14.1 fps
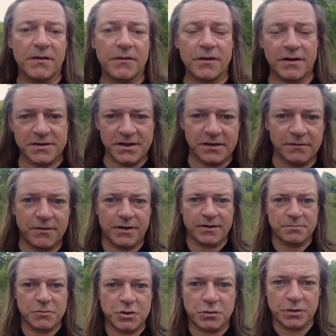if you identified
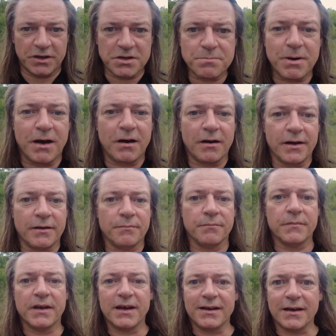him joining his party,
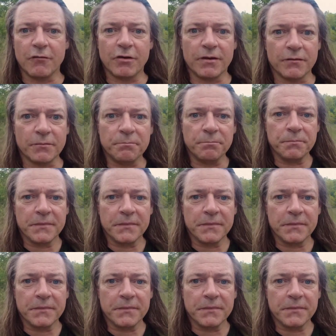he'd get rid of him.